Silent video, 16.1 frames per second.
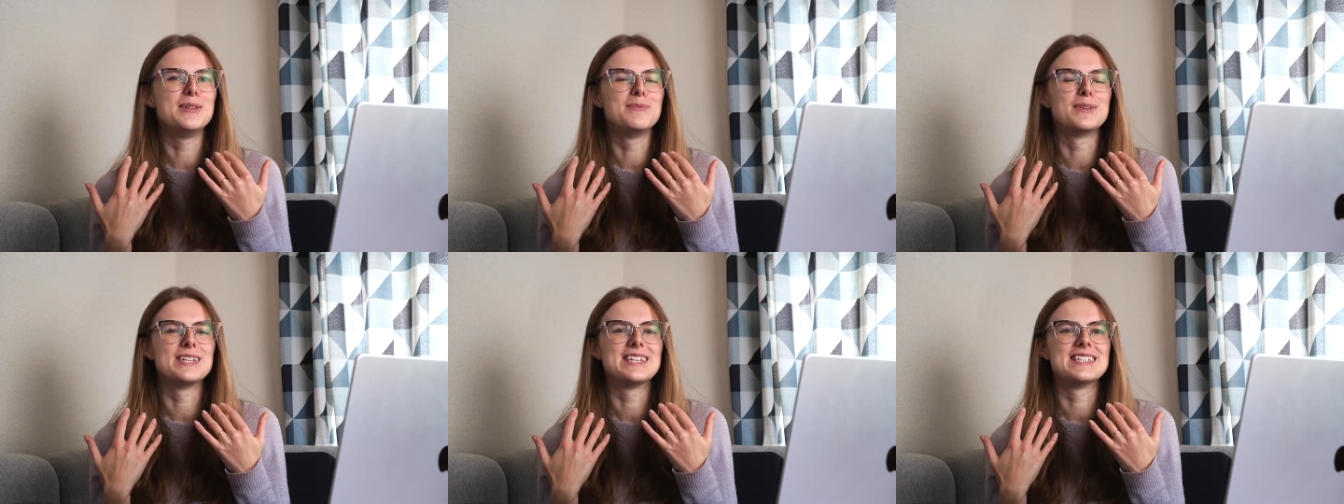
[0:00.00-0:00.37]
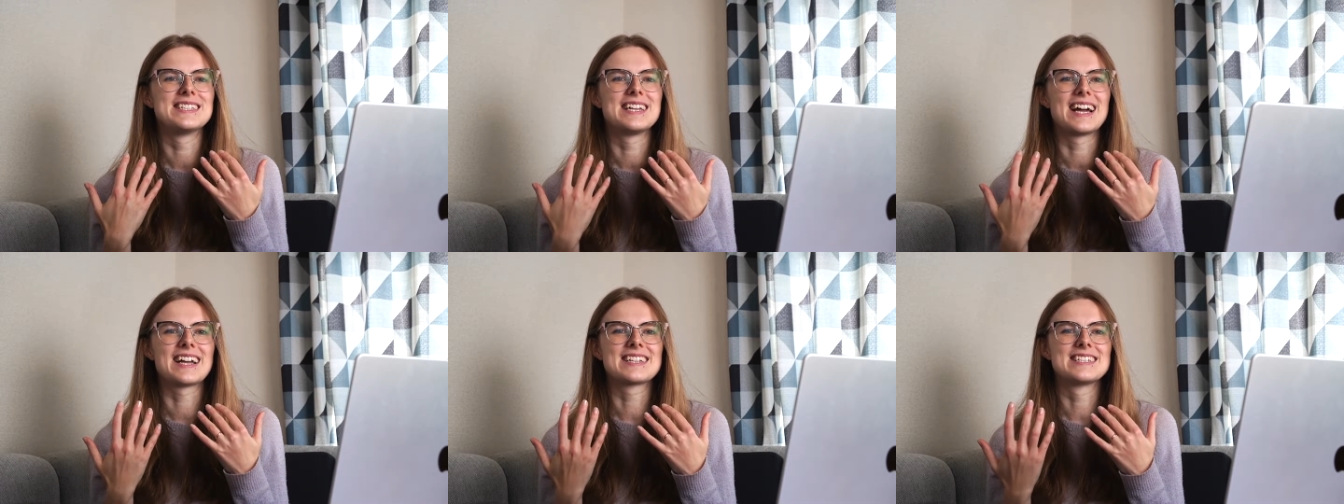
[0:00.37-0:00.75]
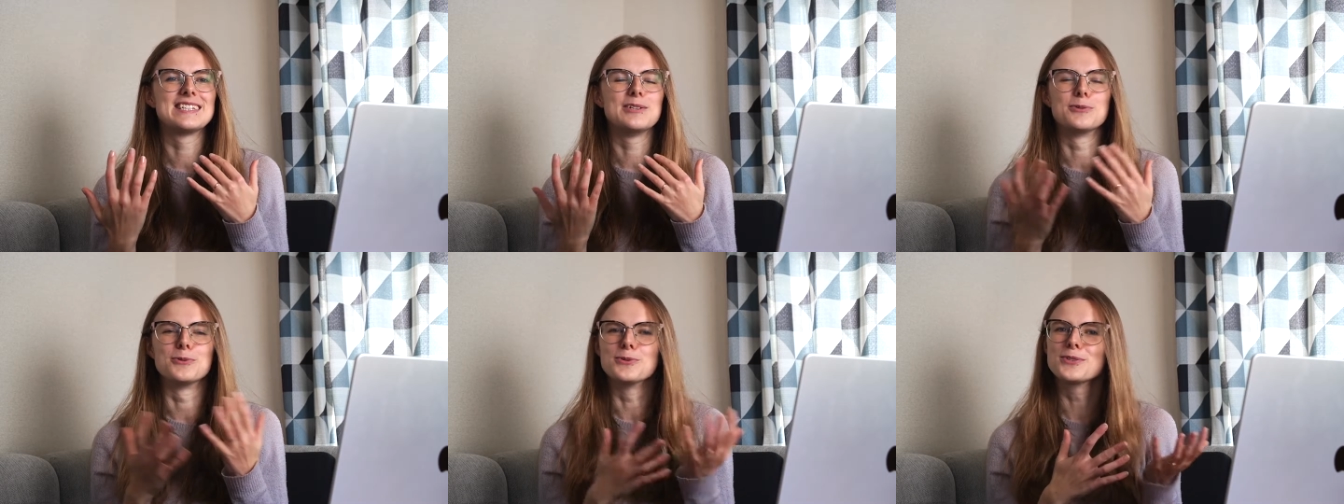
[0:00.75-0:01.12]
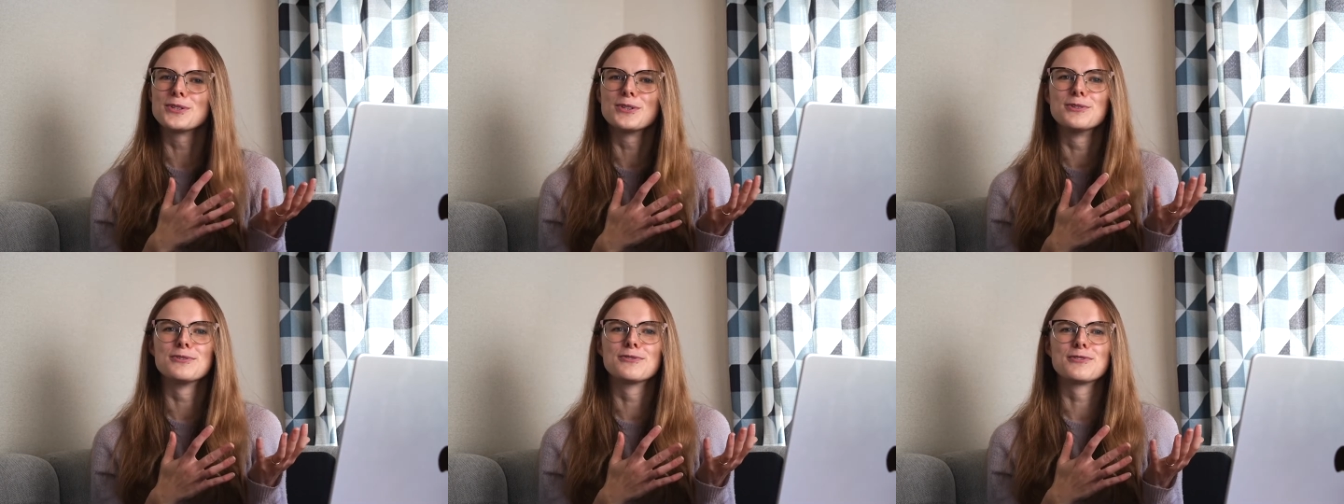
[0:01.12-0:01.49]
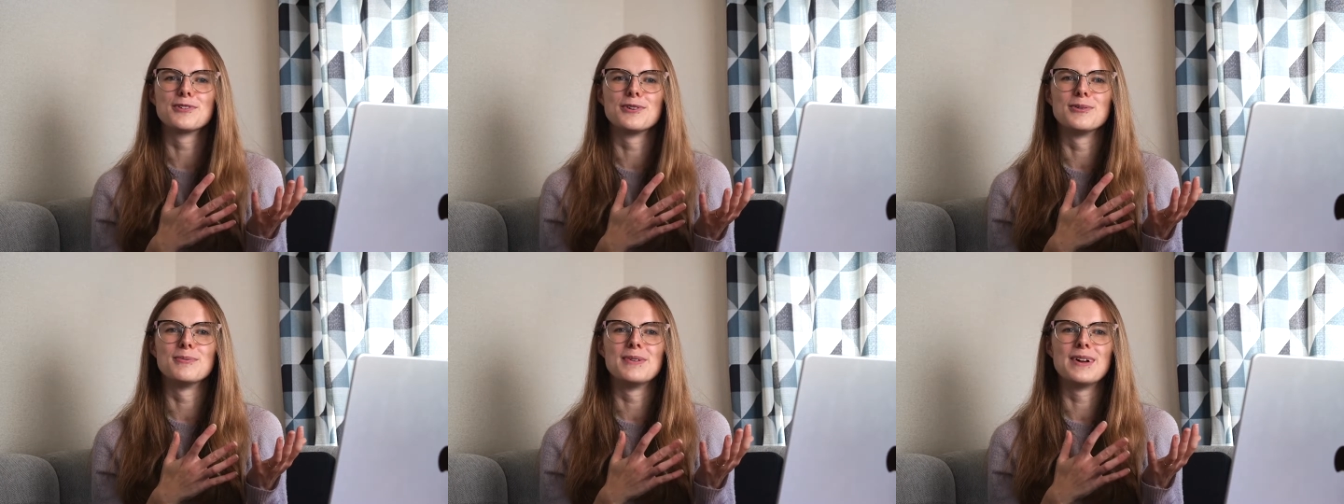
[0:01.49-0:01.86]
but is actually also
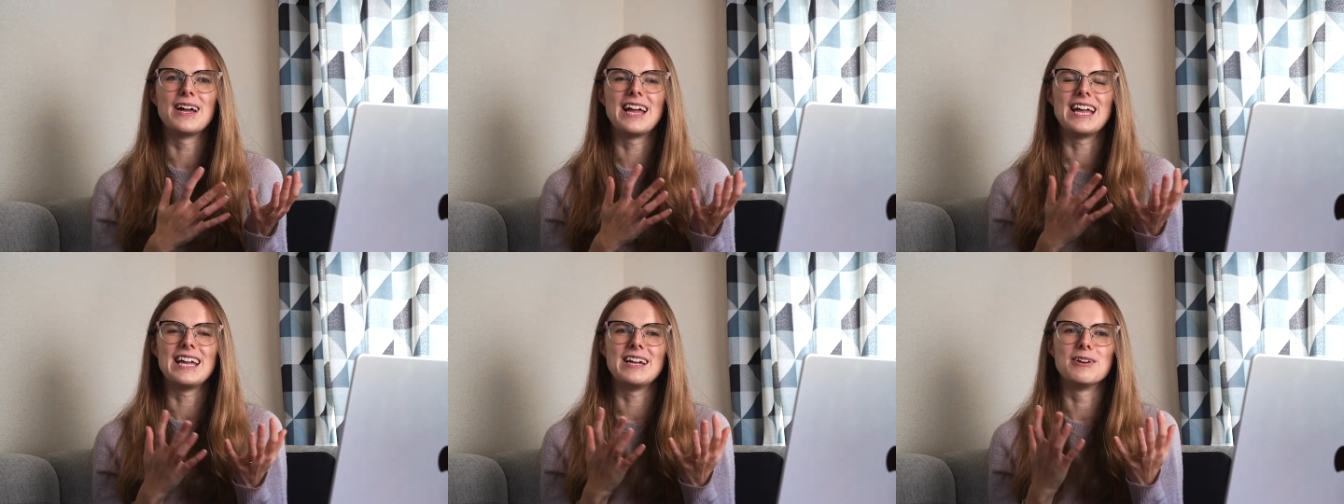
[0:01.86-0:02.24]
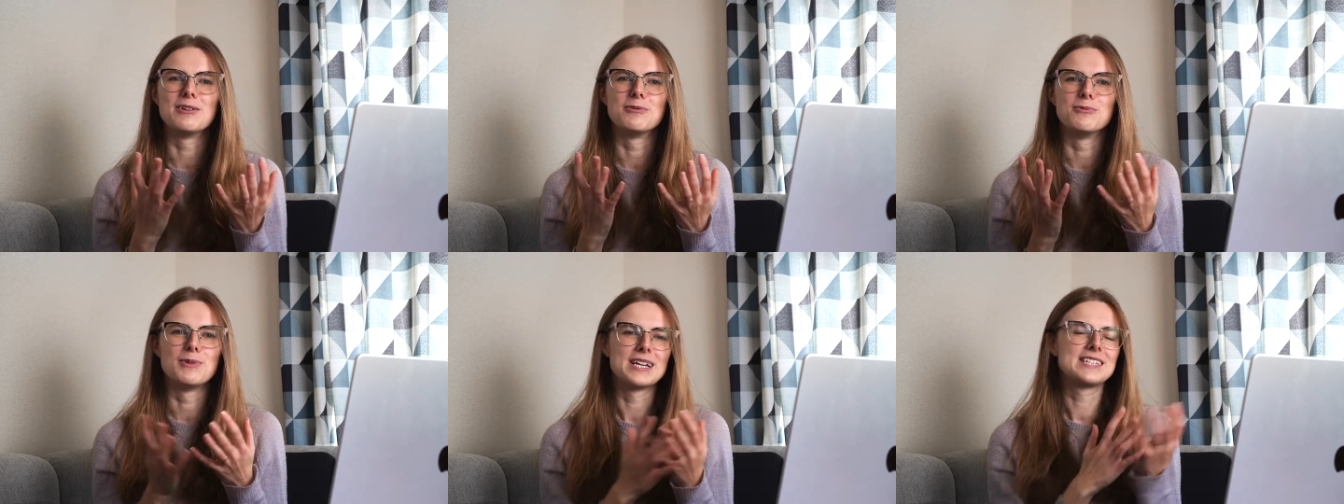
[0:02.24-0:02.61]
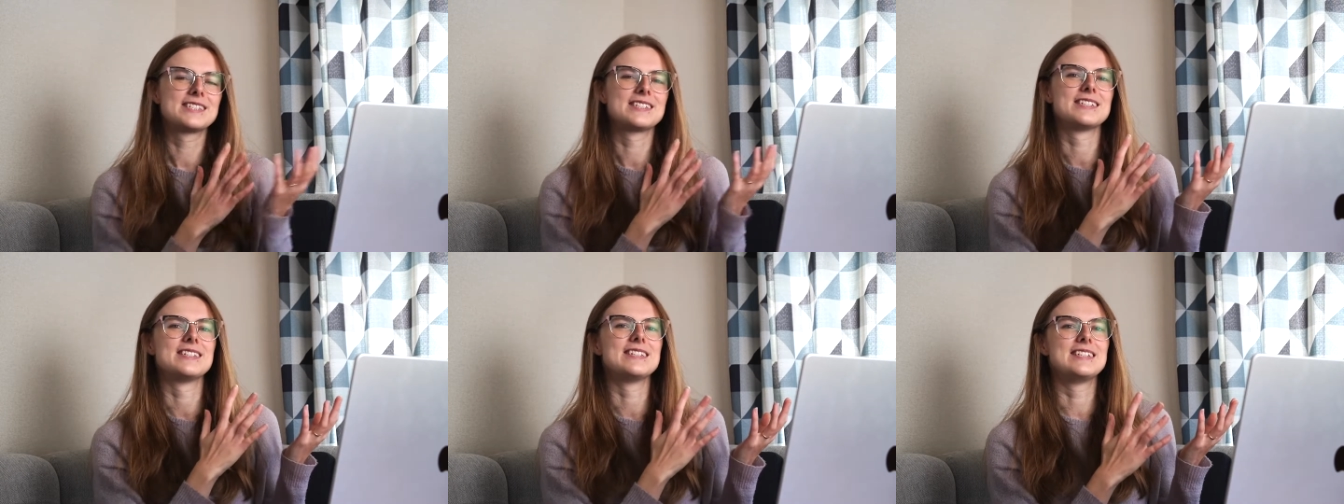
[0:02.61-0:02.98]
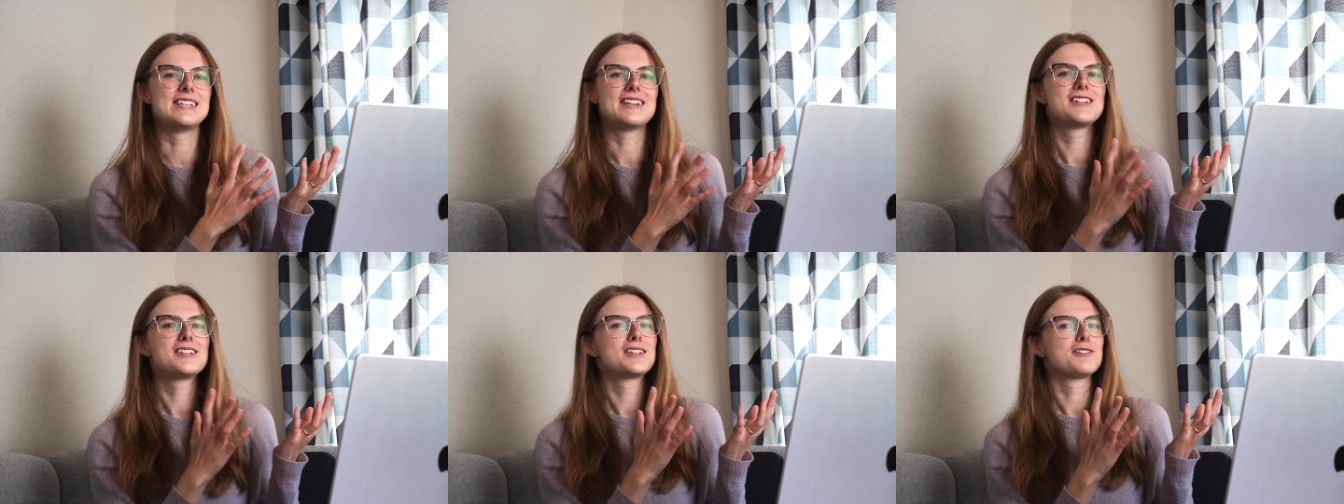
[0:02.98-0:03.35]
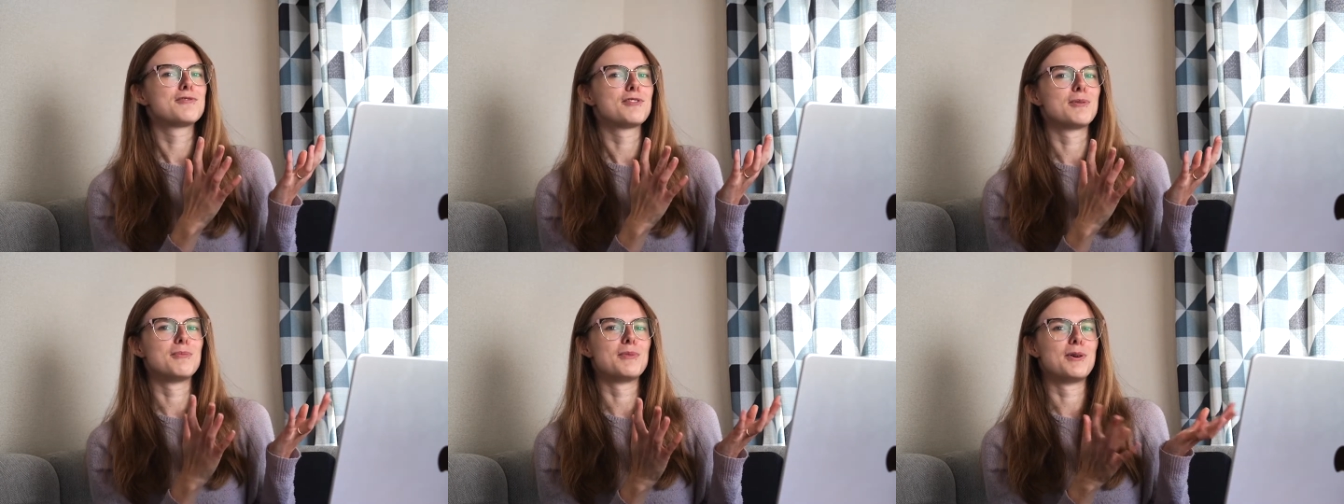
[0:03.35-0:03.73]
from a Western dish
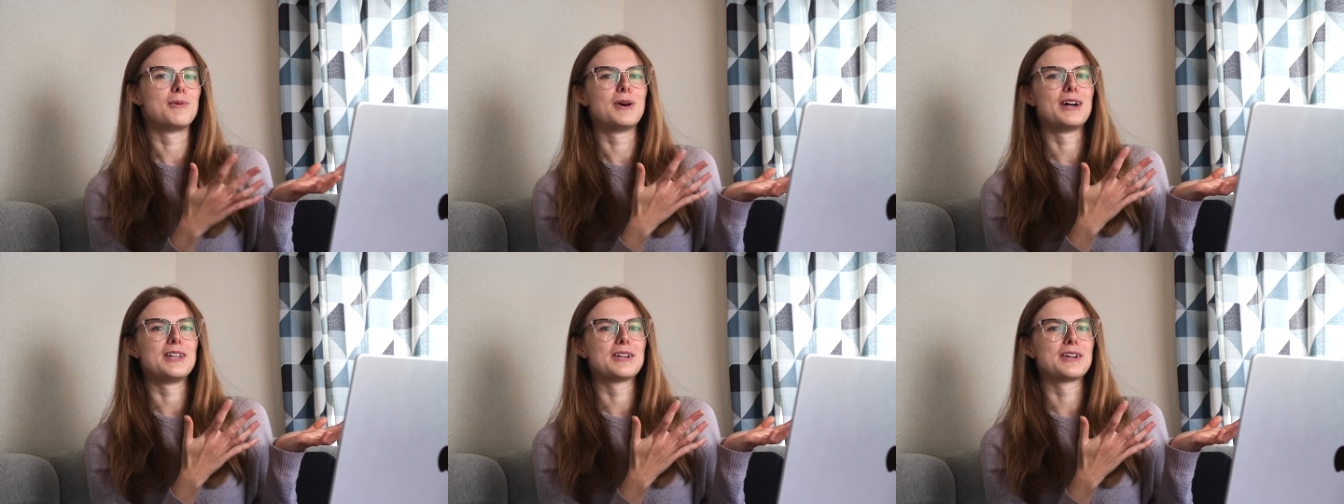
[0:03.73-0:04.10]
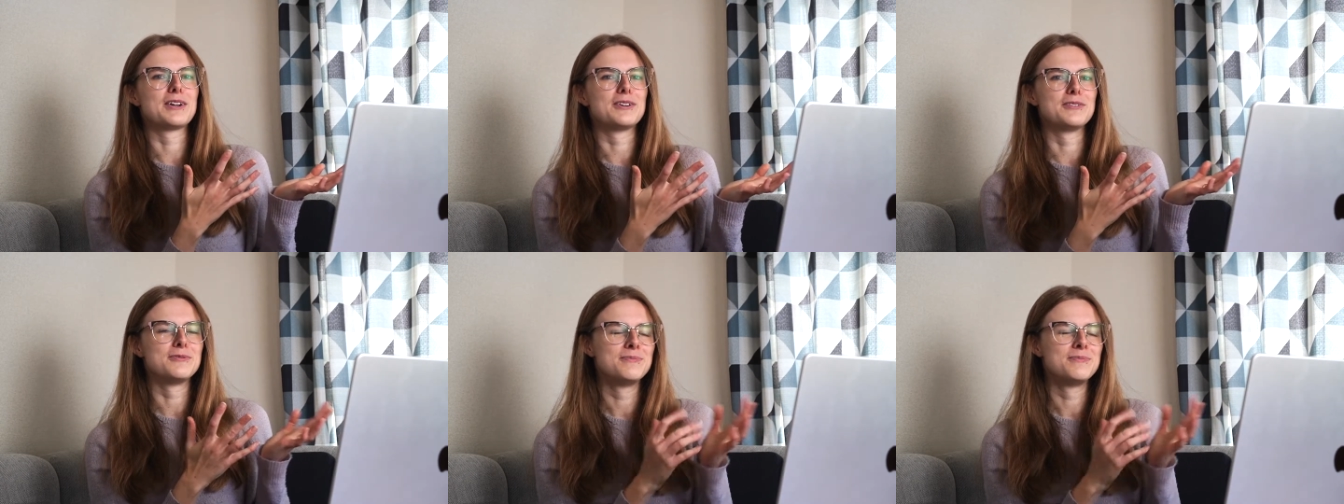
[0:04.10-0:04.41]
from a while ago,